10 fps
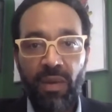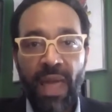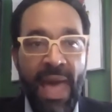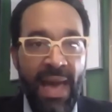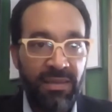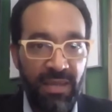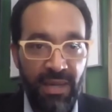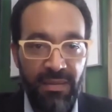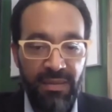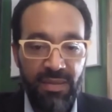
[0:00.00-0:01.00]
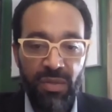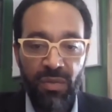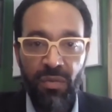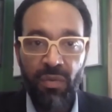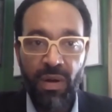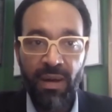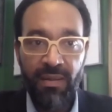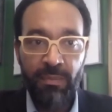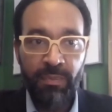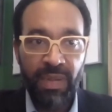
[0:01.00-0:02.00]
access
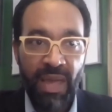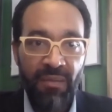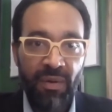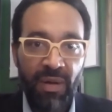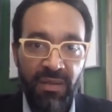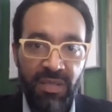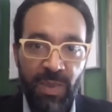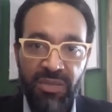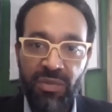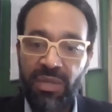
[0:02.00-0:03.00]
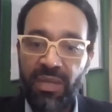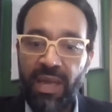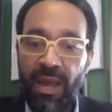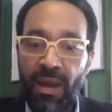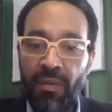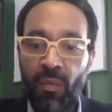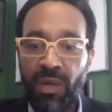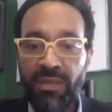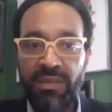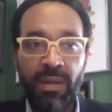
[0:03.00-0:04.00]
to behavioral health specialty care
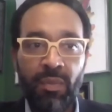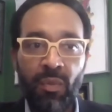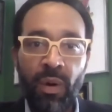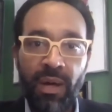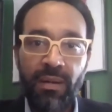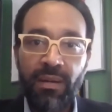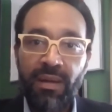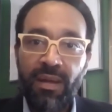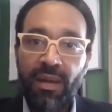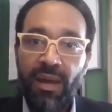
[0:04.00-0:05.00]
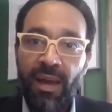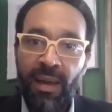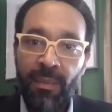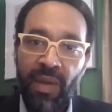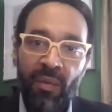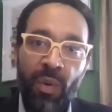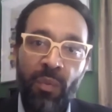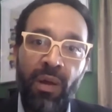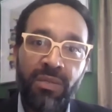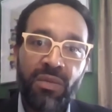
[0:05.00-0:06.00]
was number one. And what we
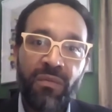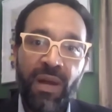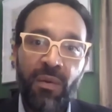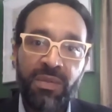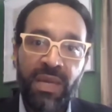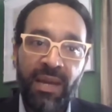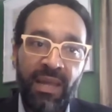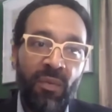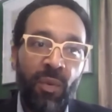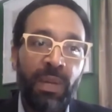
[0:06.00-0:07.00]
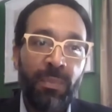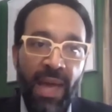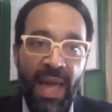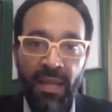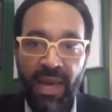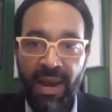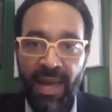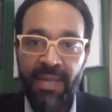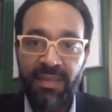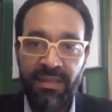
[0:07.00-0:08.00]
also found was that even when people had that
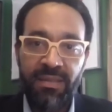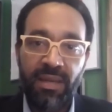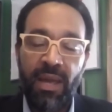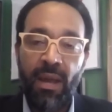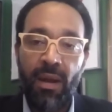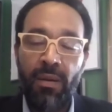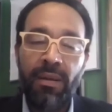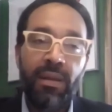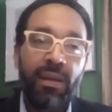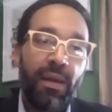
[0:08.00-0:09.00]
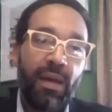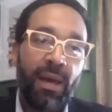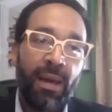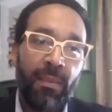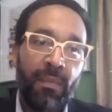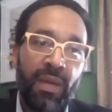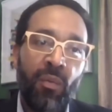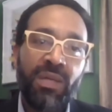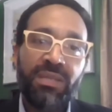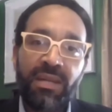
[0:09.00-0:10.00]
access to care,
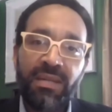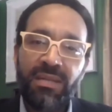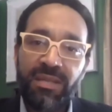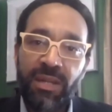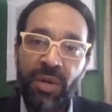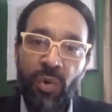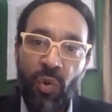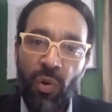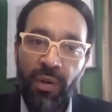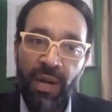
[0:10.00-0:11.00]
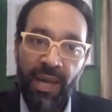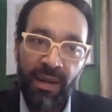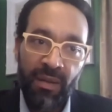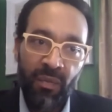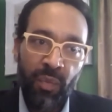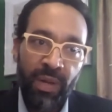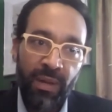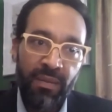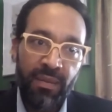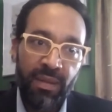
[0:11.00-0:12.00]
it wasn't necessarily coordinated
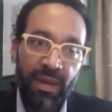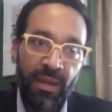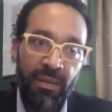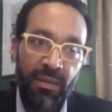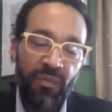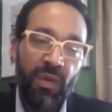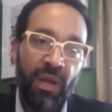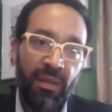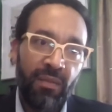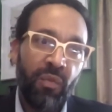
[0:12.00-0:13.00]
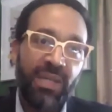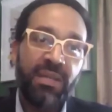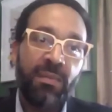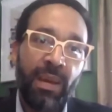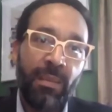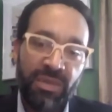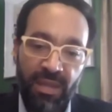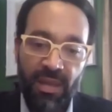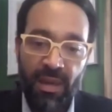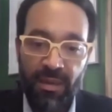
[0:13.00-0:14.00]
with the rest of the members
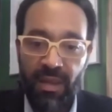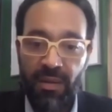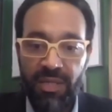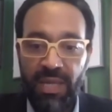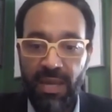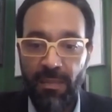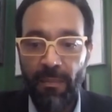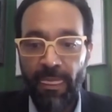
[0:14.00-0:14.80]
of the healthcare team.